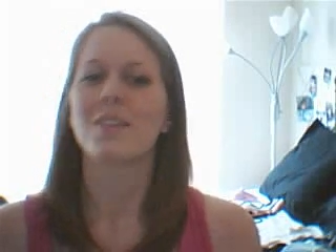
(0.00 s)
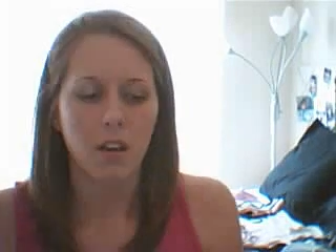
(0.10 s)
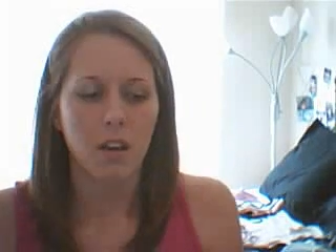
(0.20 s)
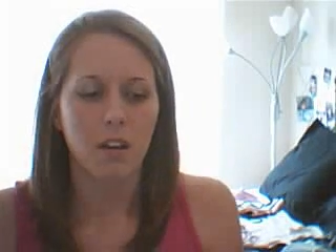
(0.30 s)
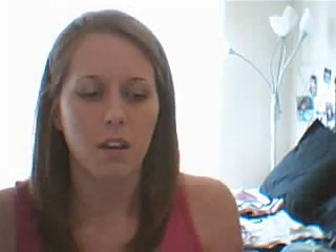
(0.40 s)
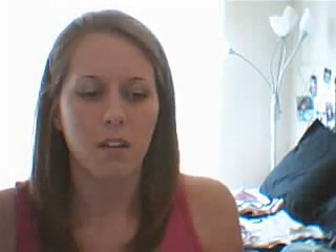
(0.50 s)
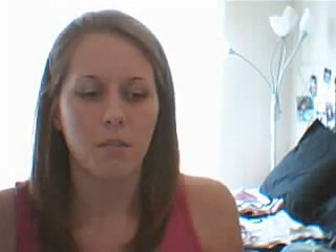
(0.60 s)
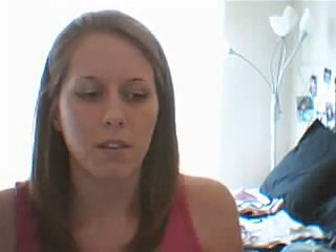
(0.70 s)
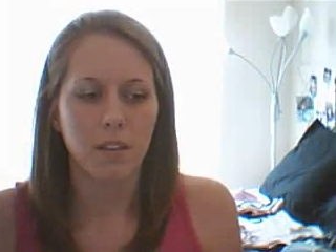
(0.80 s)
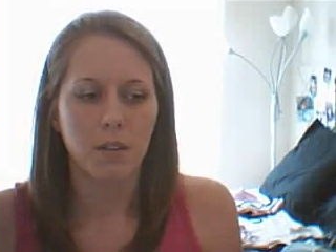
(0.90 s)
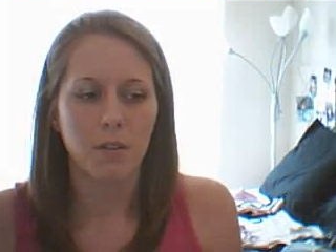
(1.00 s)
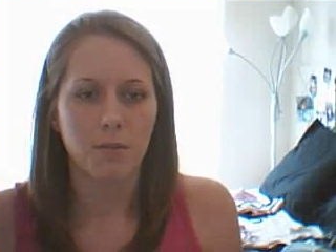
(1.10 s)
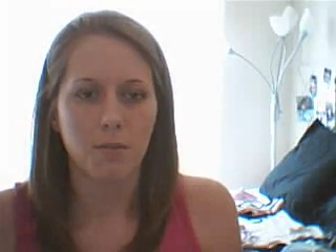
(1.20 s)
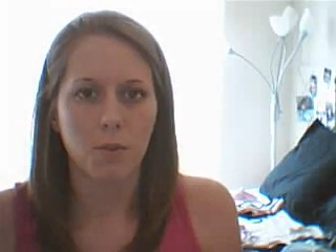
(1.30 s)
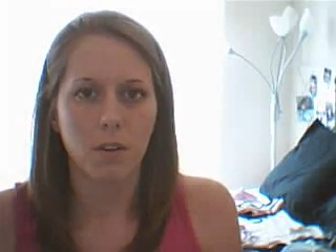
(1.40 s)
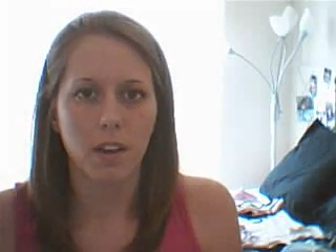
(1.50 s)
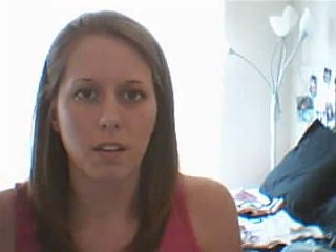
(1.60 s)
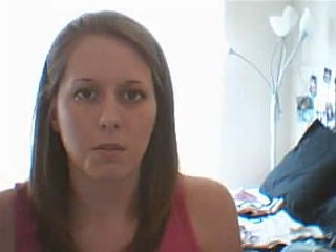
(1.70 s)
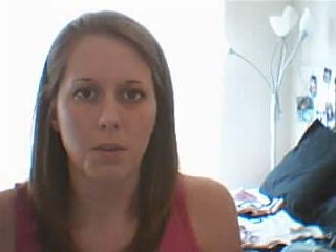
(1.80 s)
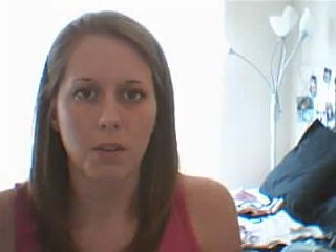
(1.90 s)
But I'd say around 14
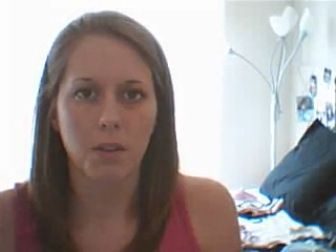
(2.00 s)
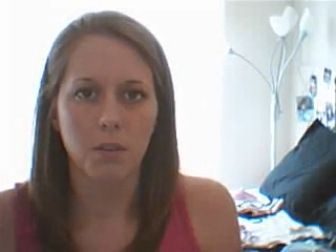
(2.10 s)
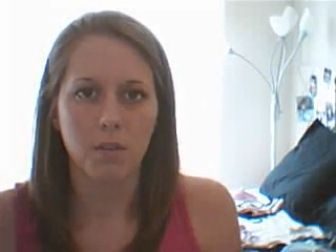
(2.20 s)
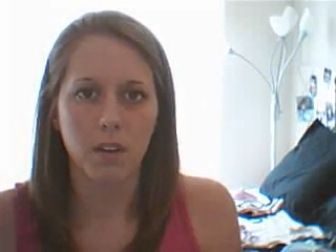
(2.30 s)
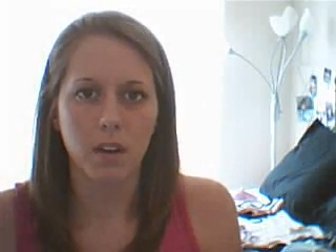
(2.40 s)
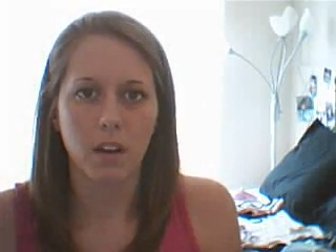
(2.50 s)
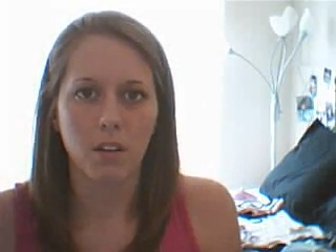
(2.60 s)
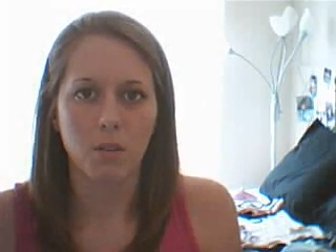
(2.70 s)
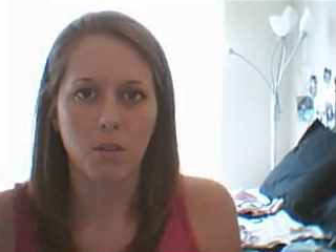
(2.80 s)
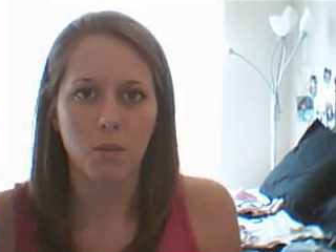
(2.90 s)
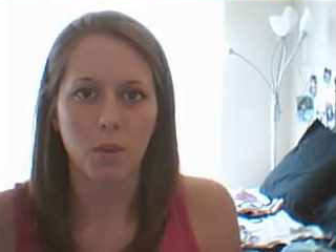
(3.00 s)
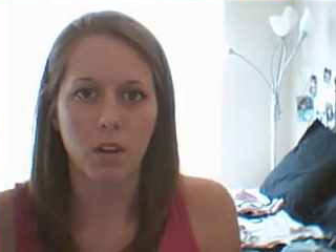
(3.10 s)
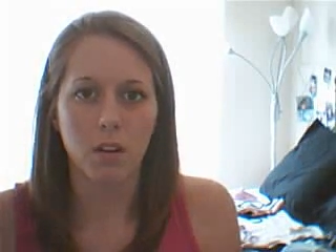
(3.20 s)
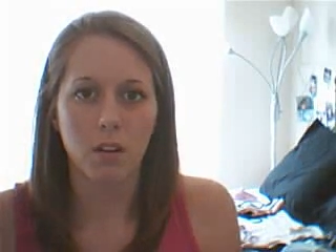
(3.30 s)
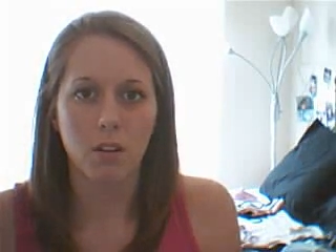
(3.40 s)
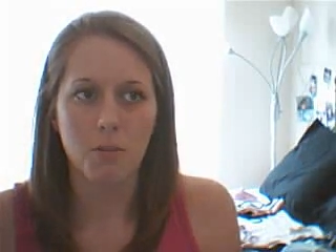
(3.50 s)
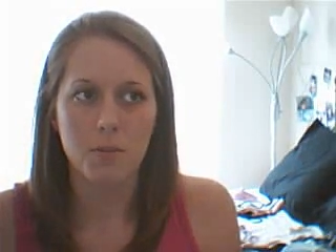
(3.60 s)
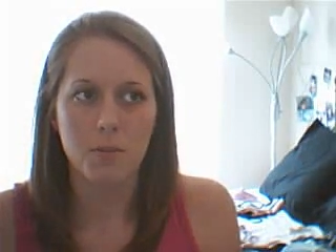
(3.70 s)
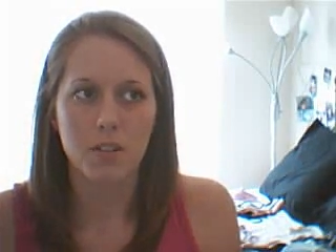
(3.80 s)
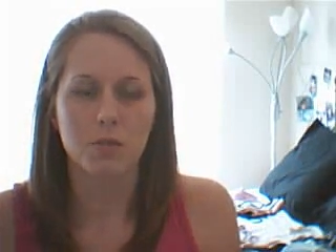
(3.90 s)
is when I really figured out what
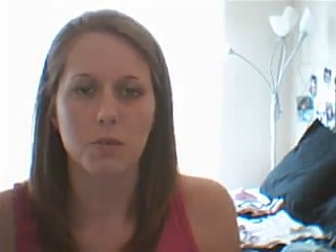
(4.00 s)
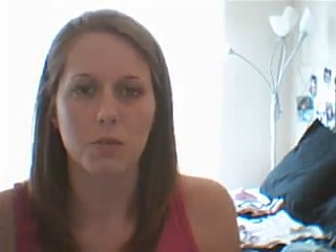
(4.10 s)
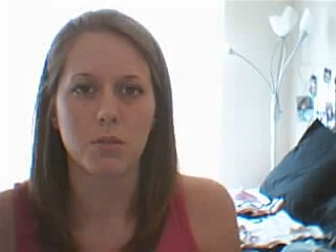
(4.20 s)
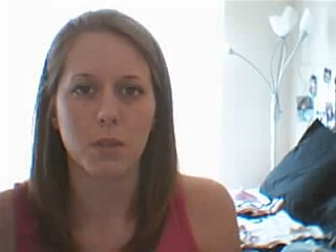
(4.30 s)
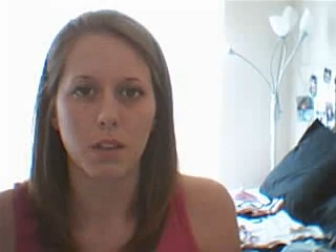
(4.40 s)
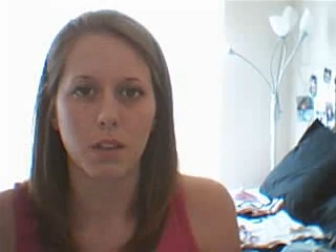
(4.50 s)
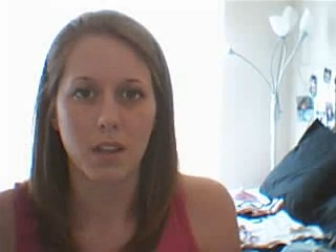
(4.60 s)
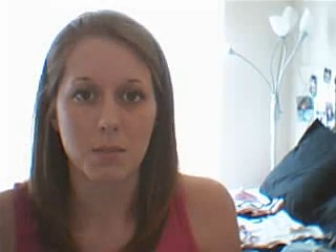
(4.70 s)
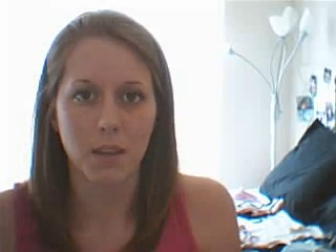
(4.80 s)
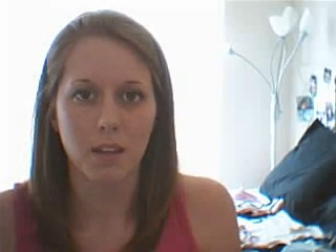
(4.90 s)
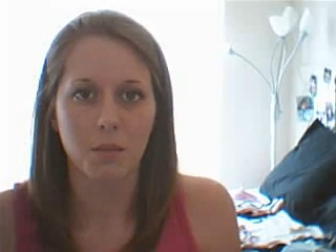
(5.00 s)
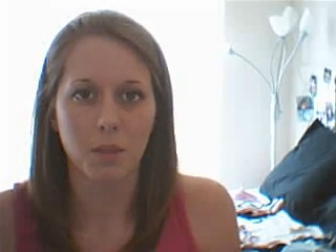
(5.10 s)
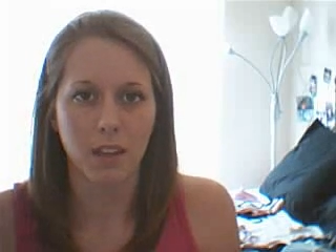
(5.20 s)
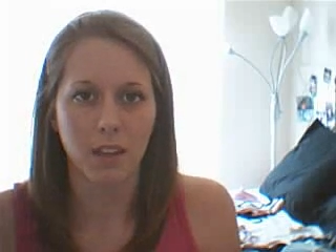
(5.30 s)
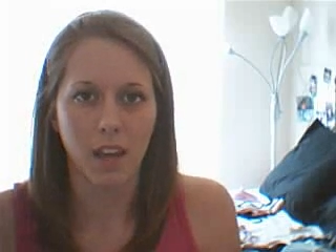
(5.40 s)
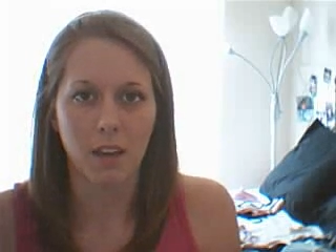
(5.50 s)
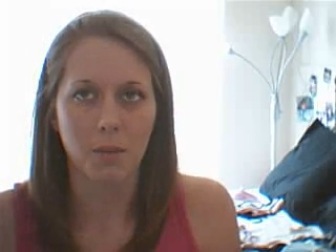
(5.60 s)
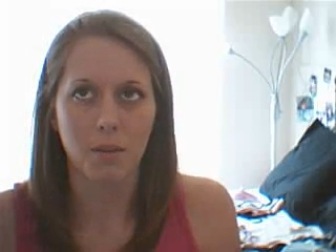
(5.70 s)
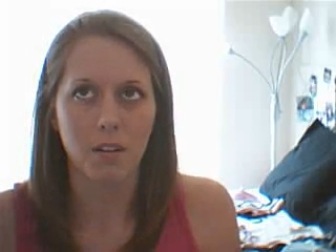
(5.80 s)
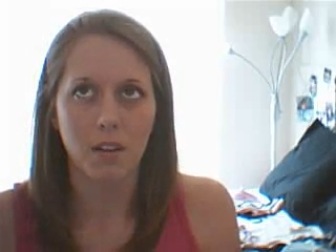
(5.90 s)
homosexual, what lesbian, what gay,
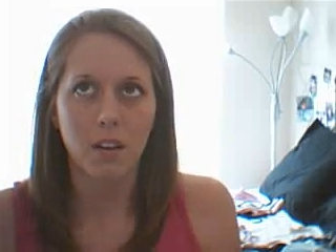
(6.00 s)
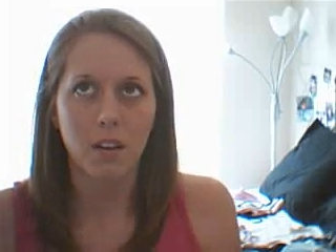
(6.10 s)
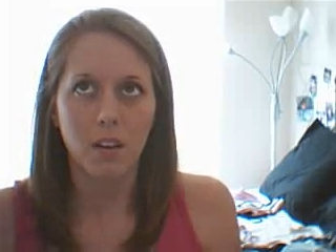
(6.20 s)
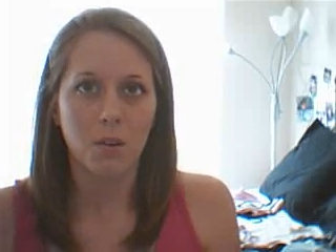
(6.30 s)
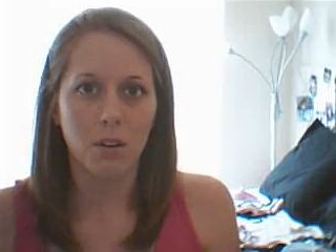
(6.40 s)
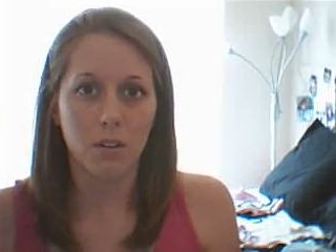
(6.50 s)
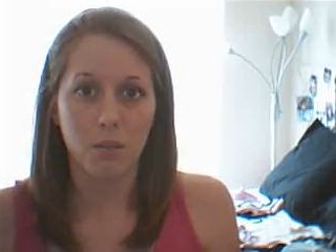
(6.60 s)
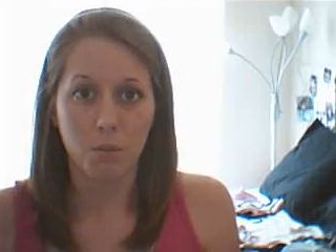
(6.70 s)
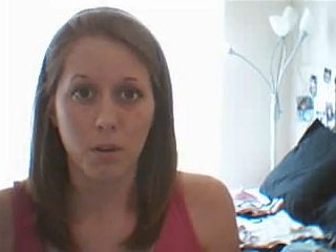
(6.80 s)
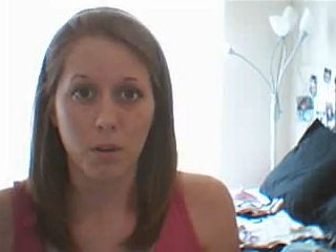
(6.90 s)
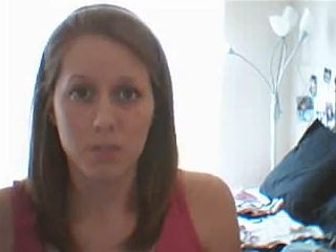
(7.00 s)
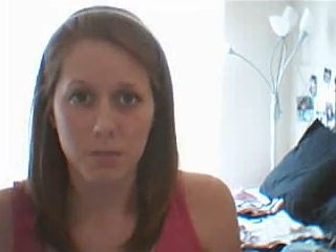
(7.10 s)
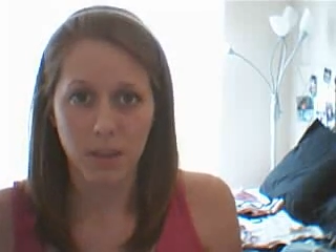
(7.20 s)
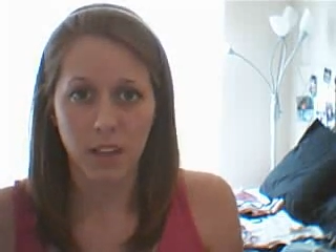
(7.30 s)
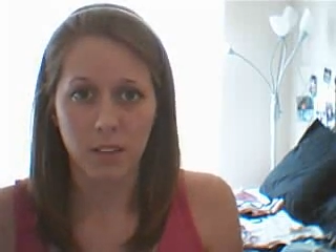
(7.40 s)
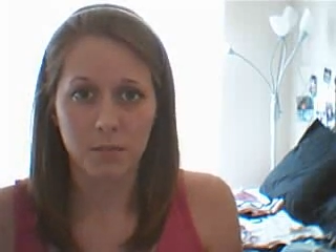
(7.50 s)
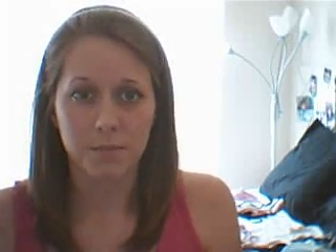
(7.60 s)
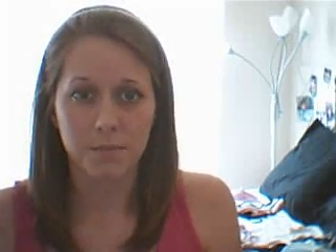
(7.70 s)
what all those words mean.